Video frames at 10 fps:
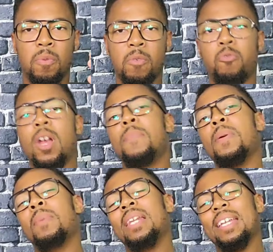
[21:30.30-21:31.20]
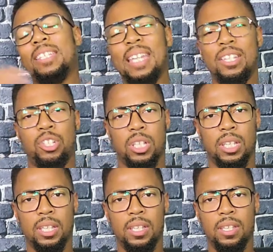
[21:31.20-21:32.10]
rape and molestation.
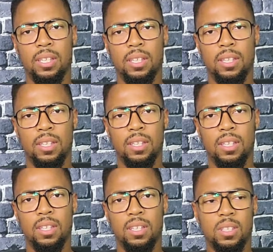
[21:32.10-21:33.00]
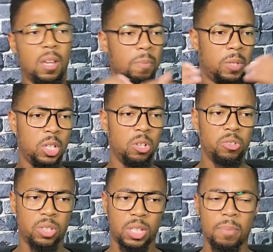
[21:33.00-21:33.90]
Some
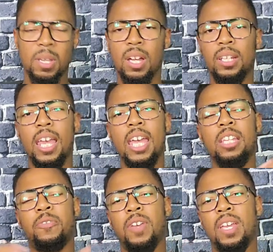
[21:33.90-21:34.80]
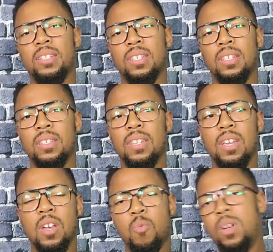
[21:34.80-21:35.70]
children, some young ladies, for instance,
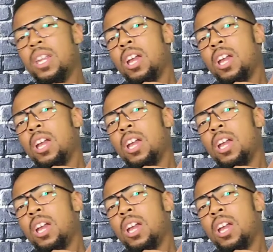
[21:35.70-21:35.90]
when